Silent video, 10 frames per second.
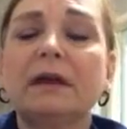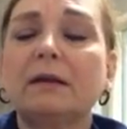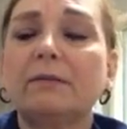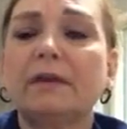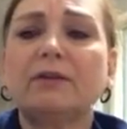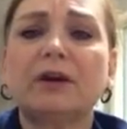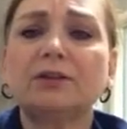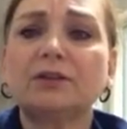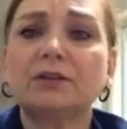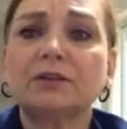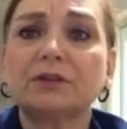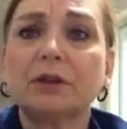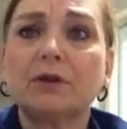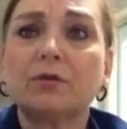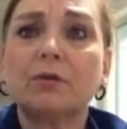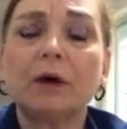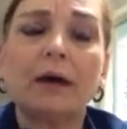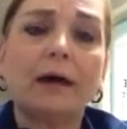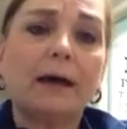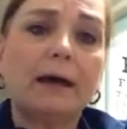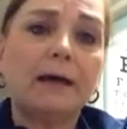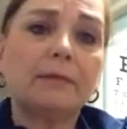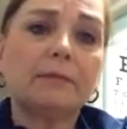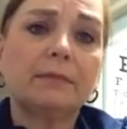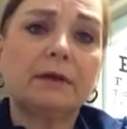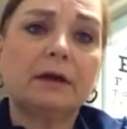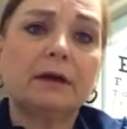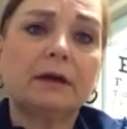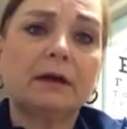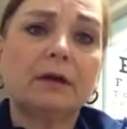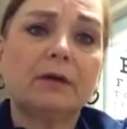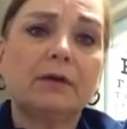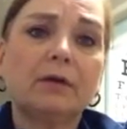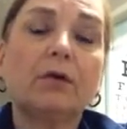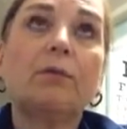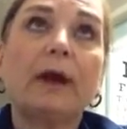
They've got slow or